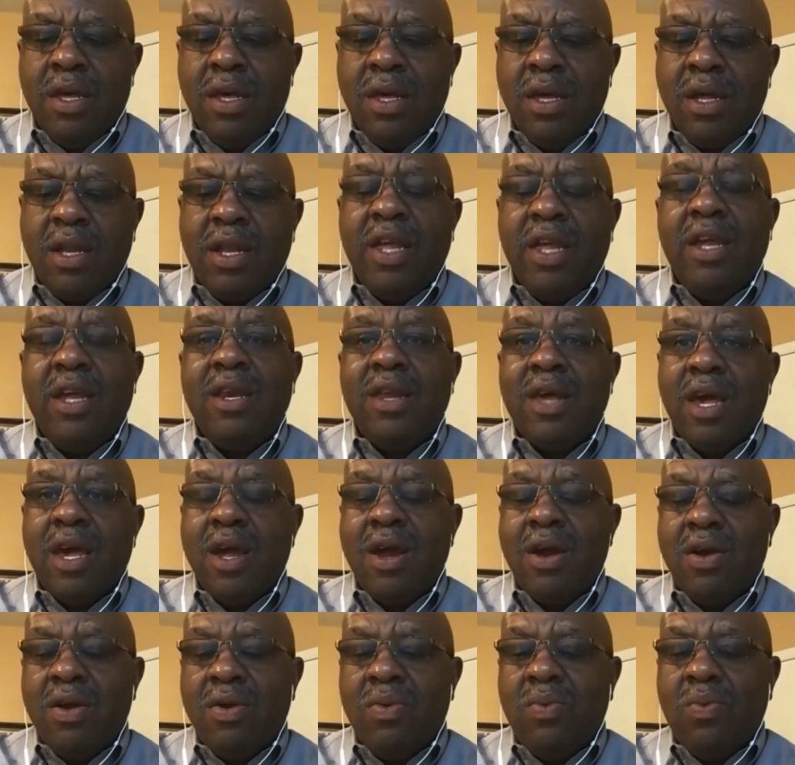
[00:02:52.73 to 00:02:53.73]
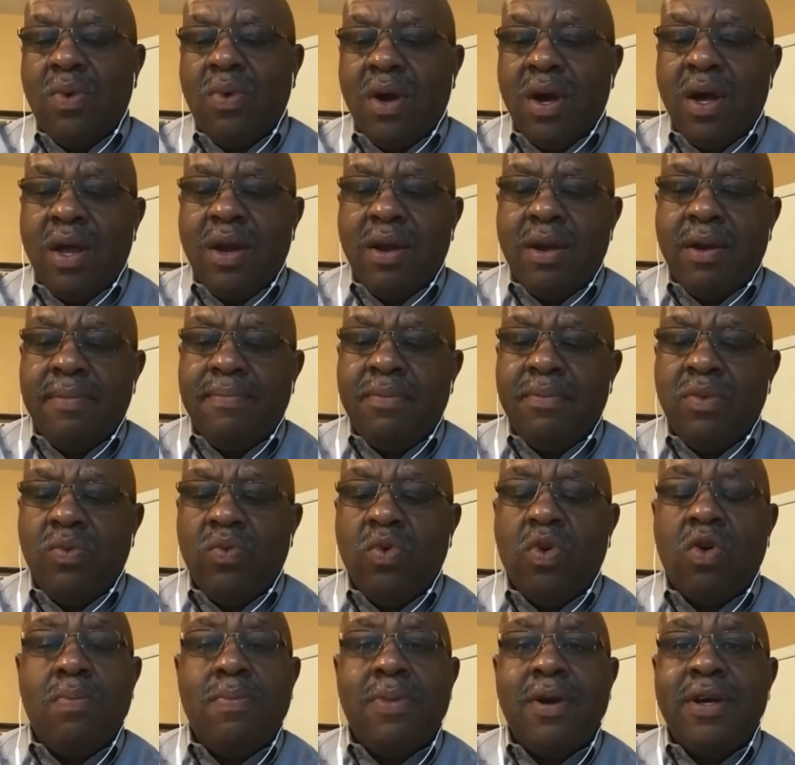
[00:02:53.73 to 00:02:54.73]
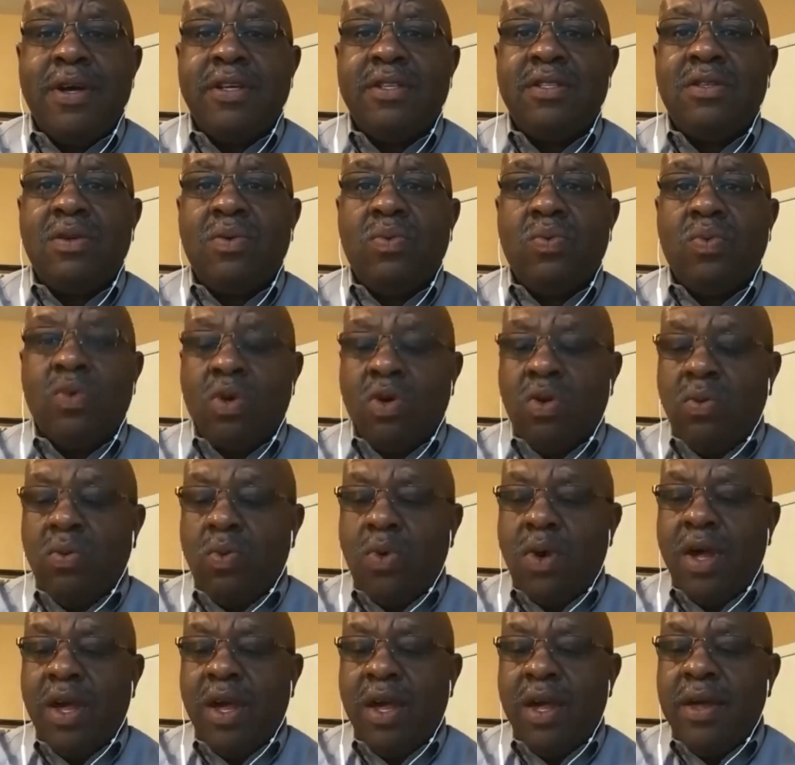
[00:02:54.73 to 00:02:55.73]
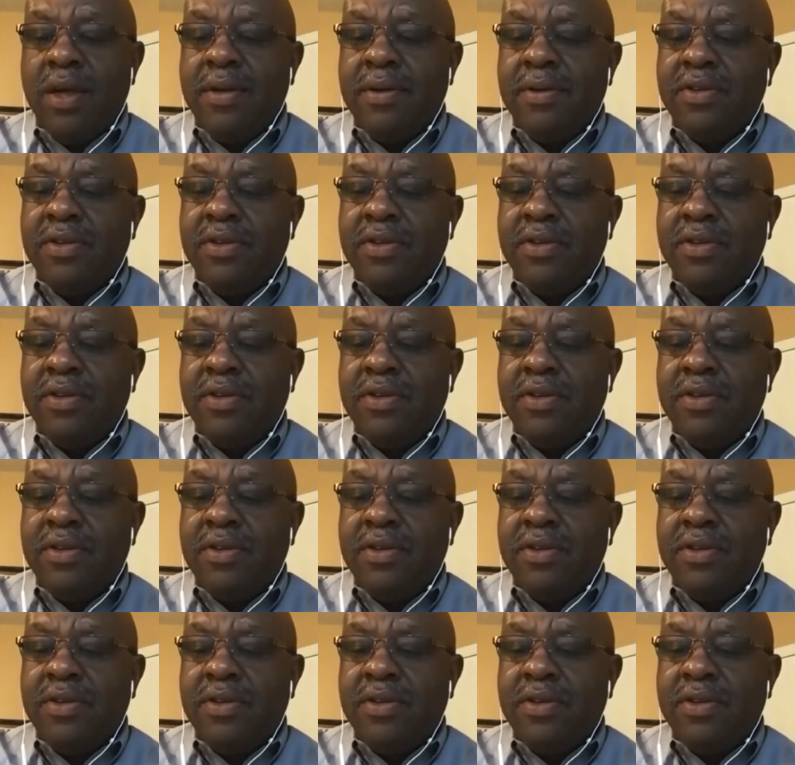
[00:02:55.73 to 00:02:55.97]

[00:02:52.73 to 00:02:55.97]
clean air and water, robust roadway,